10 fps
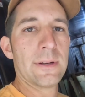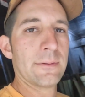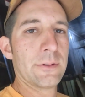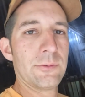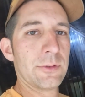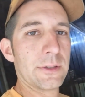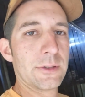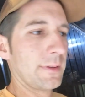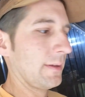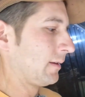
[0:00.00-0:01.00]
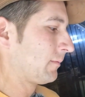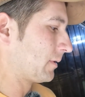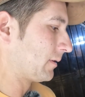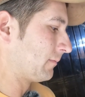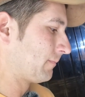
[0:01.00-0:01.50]
ever do such a thing,
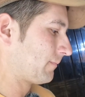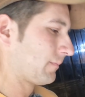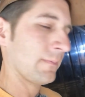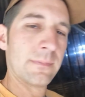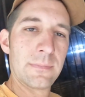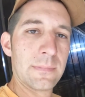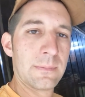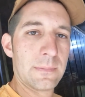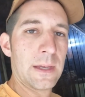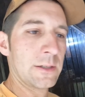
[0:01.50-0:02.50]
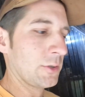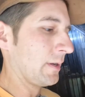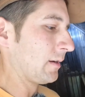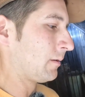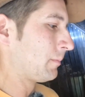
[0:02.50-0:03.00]
but that should
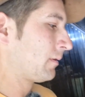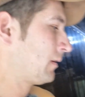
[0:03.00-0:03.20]
help.